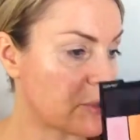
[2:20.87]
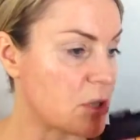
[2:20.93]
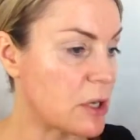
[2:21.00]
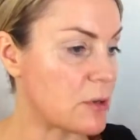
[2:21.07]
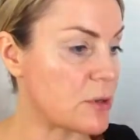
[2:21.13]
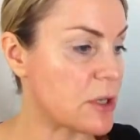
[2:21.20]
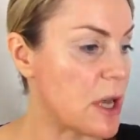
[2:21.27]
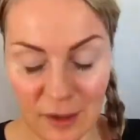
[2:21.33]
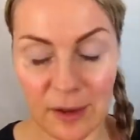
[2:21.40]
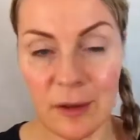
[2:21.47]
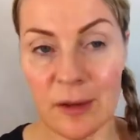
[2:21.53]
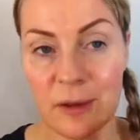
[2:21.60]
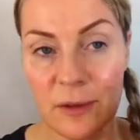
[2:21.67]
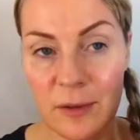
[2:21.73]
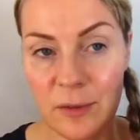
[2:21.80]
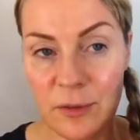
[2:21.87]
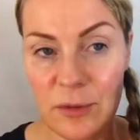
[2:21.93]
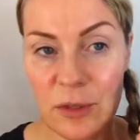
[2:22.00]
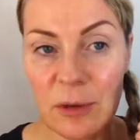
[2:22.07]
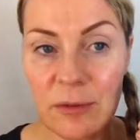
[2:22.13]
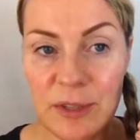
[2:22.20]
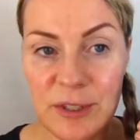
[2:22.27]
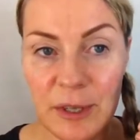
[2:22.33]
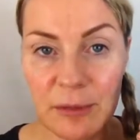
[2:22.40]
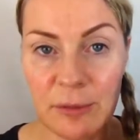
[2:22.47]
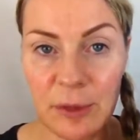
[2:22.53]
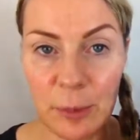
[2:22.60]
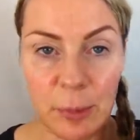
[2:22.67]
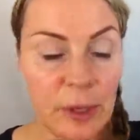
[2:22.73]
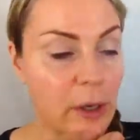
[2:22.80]
shadows. So I will start
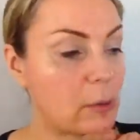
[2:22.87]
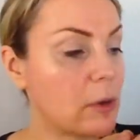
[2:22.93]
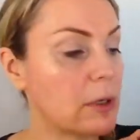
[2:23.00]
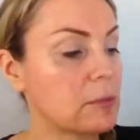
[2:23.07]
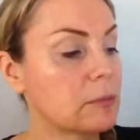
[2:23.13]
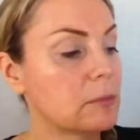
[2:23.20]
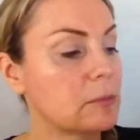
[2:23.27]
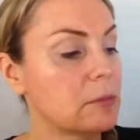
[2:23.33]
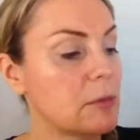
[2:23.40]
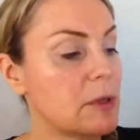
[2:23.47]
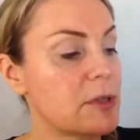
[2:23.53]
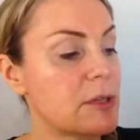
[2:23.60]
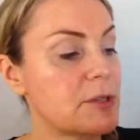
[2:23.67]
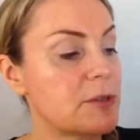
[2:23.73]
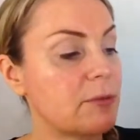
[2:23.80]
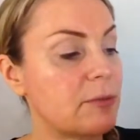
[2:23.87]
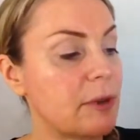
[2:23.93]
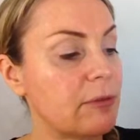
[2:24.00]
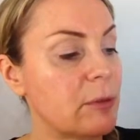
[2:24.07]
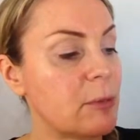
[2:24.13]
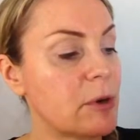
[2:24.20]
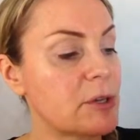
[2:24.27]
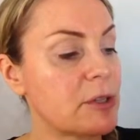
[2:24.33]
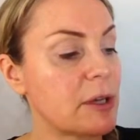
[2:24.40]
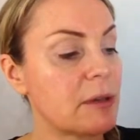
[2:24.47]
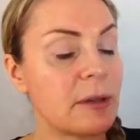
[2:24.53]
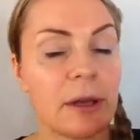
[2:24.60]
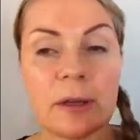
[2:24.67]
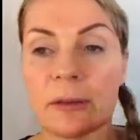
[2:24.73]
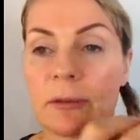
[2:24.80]
with the pink one, and just a fluffy brush like
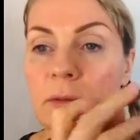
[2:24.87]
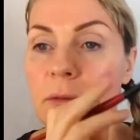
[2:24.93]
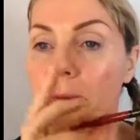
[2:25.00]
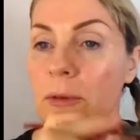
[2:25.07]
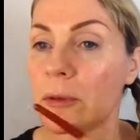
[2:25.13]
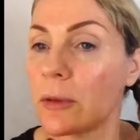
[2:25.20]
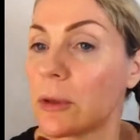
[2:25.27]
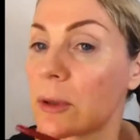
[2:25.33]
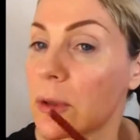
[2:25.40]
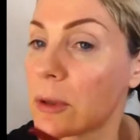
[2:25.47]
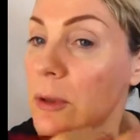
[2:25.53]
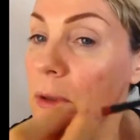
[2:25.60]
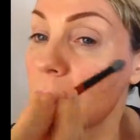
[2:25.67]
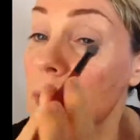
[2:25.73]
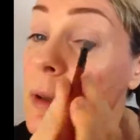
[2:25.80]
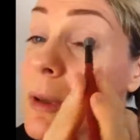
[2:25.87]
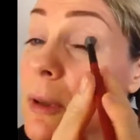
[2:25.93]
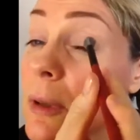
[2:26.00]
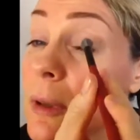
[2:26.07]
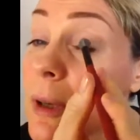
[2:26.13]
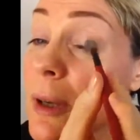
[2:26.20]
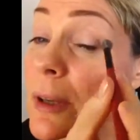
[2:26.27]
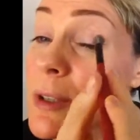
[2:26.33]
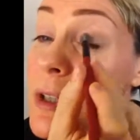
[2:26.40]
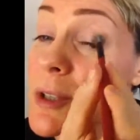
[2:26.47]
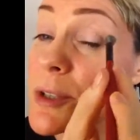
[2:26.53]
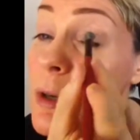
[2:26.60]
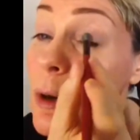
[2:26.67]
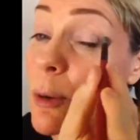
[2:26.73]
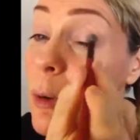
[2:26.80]
that. And
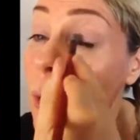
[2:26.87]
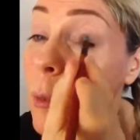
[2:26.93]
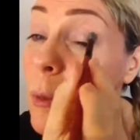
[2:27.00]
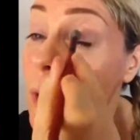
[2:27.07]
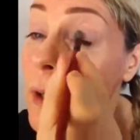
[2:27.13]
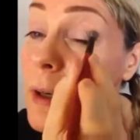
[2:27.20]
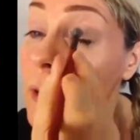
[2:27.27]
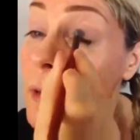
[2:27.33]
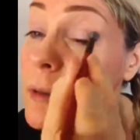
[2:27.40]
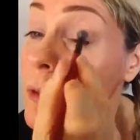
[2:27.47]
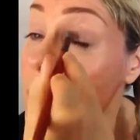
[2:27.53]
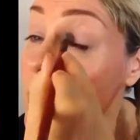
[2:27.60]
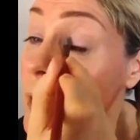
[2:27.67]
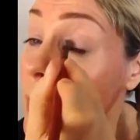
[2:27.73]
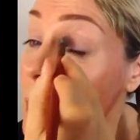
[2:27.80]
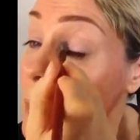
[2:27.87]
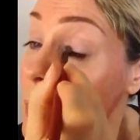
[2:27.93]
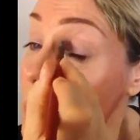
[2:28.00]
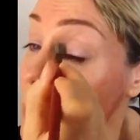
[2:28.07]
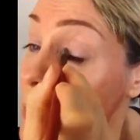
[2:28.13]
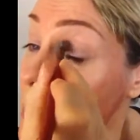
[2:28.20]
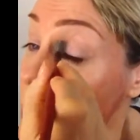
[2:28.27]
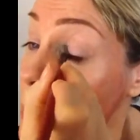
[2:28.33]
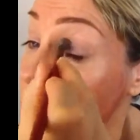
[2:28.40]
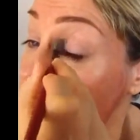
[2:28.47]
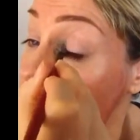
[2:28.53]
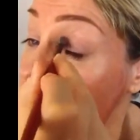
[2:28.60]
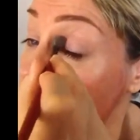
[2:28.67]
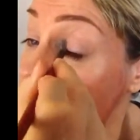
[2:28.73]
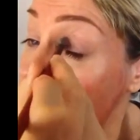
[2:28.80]
just go over here where I
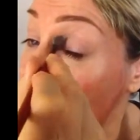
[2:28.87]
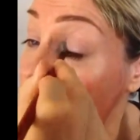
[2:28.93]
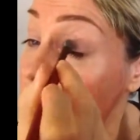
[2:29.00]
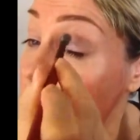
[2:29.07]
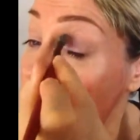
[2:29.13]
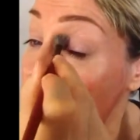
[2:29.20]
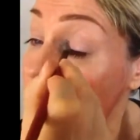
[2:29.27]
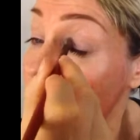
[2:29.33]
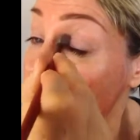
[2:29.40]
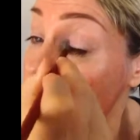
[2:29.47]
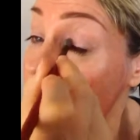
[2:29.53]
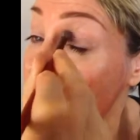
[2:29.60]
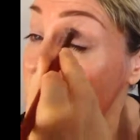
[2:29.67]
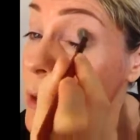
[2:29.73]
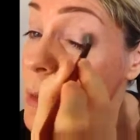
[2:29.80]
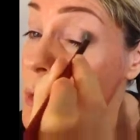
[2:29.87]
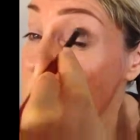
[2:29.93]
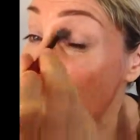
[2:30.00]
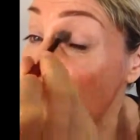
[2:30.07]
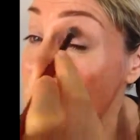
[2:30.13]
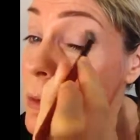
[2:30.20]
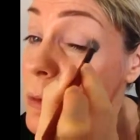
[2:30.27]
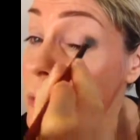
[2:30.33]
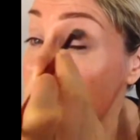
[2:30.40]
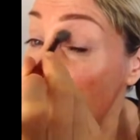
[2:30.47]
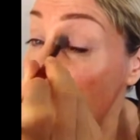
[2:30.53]
put the pink cream shadow